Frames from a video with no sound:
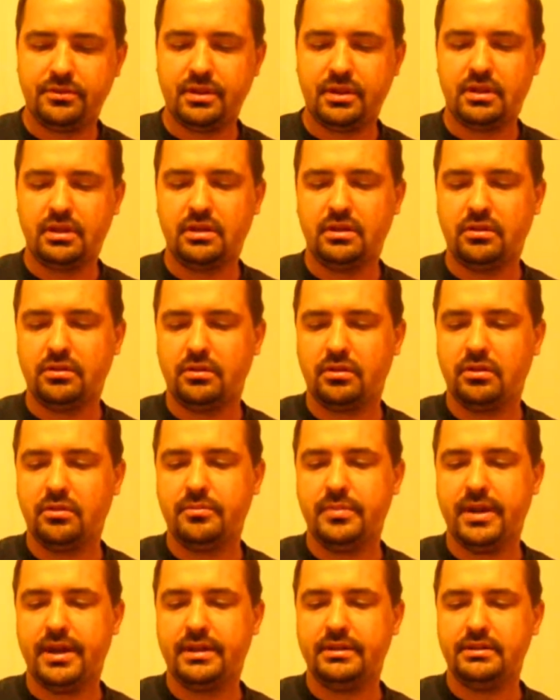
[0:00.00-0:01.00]
think it'll go
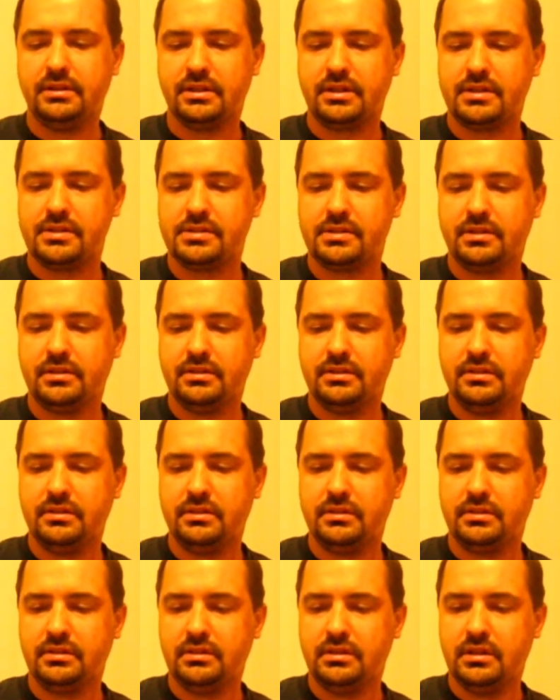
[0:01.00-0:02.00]
bad, like I said,
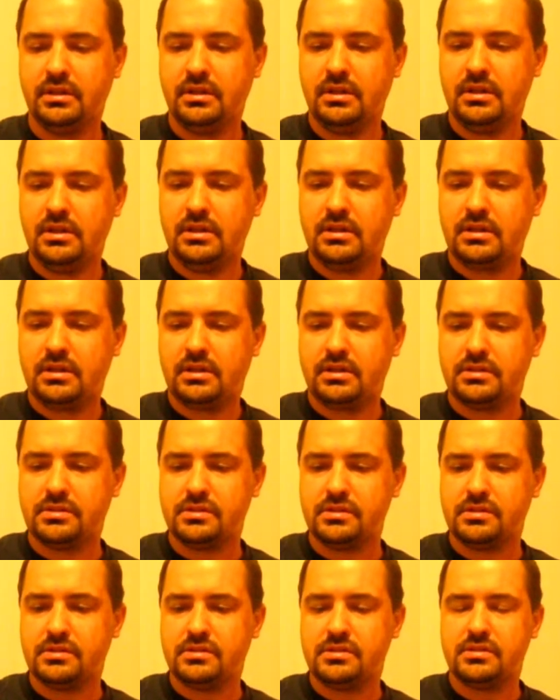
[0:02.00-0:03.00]
because
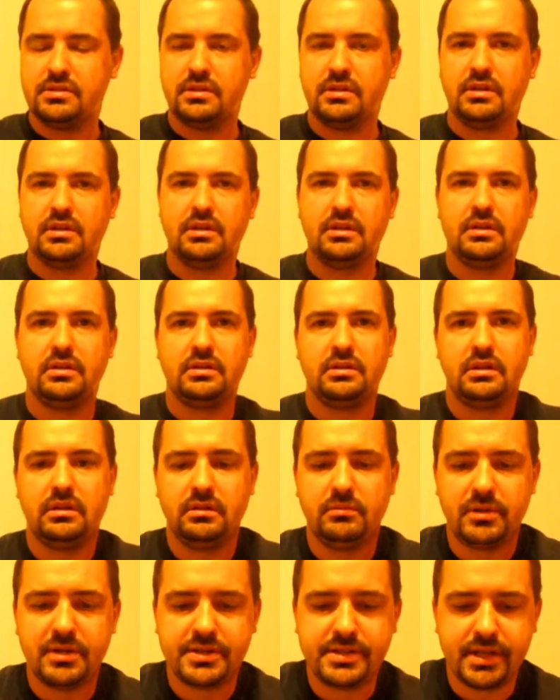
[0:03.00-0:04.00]
it's in
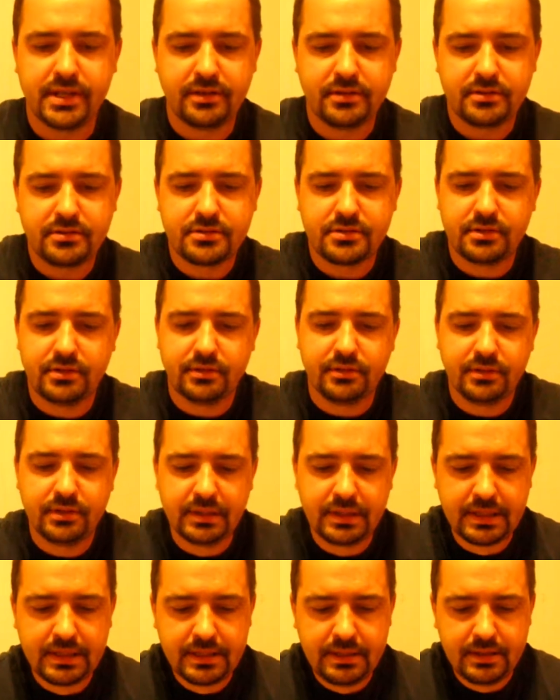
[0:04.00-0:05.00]
my cellar, so
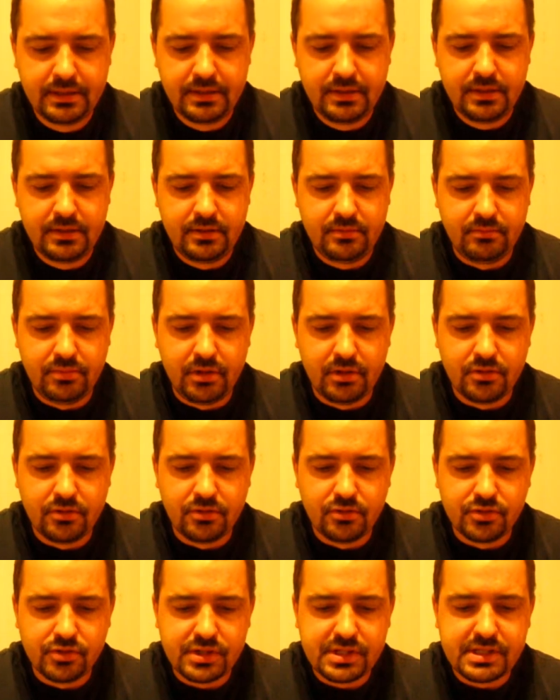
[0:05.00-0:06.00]
beer
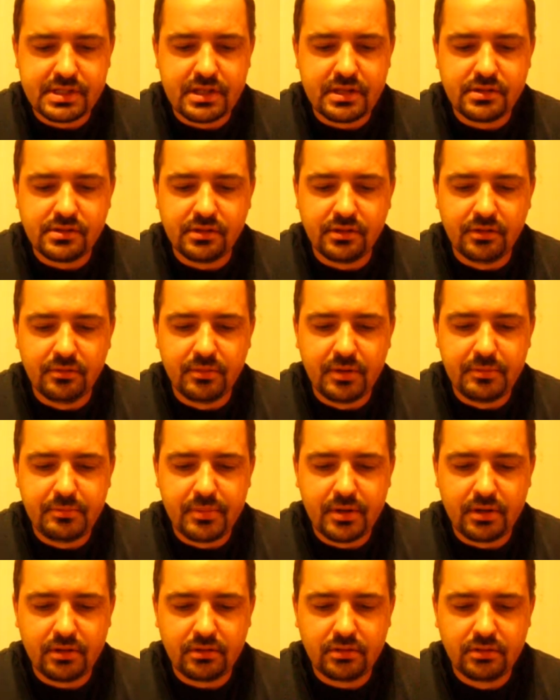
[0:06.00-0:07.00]
usually stays a little bit
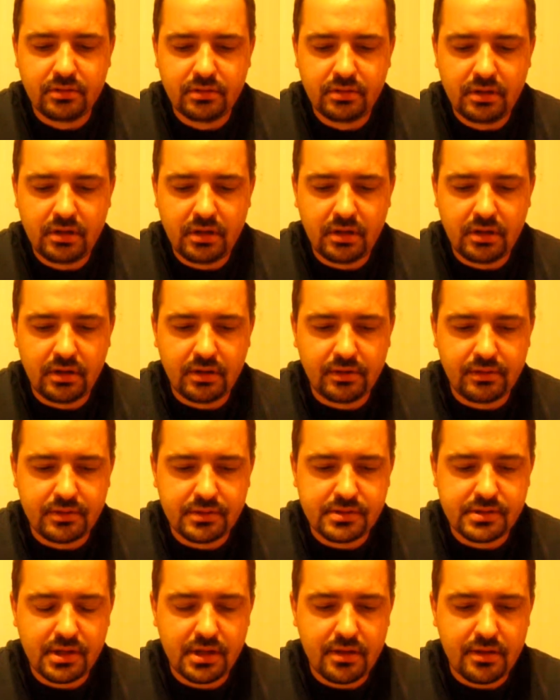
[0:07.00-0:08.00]
better in the
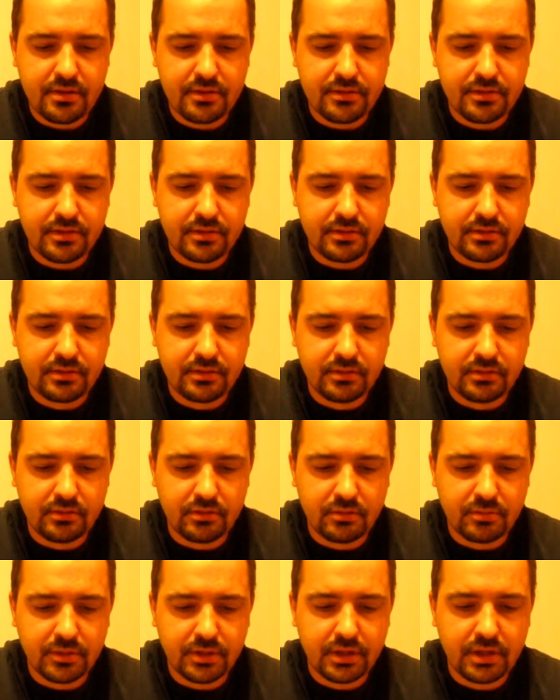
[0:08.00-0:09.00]
cellar than
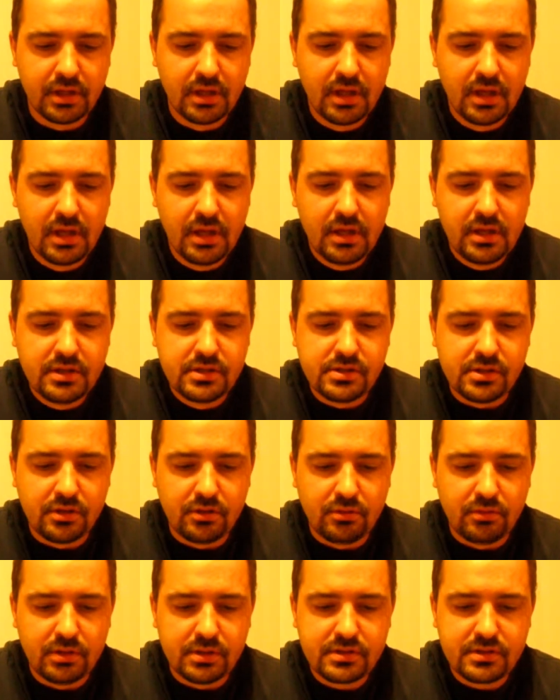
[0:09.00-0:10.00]
normally.
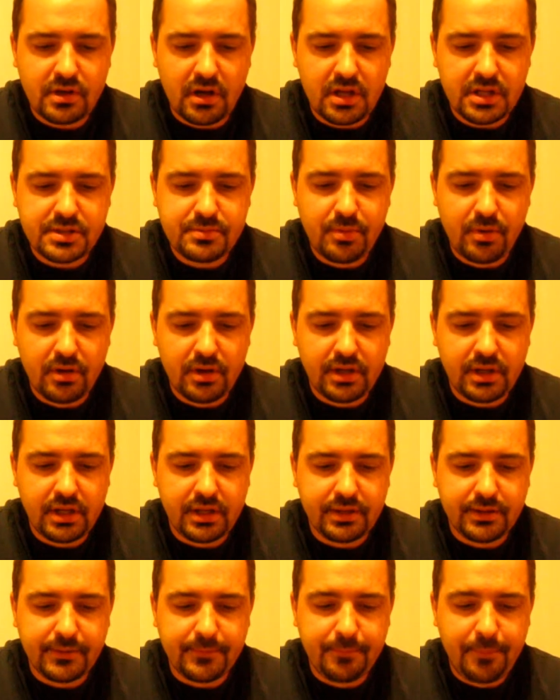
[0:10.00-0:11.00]
So Scots Pine
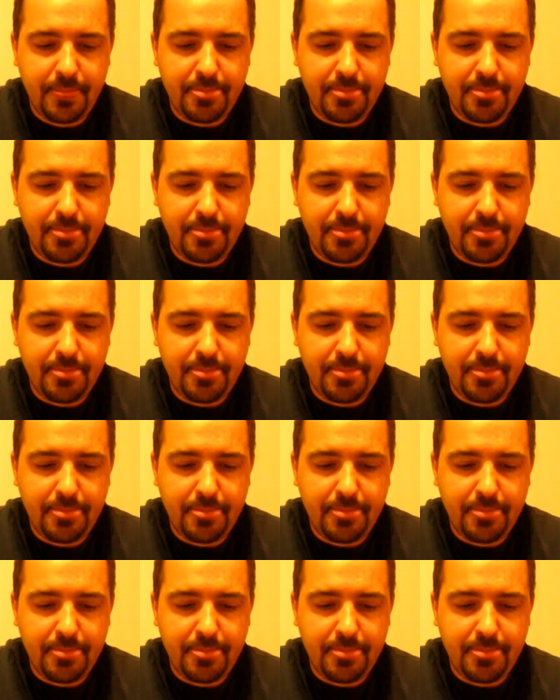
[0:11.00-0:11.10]
Ale,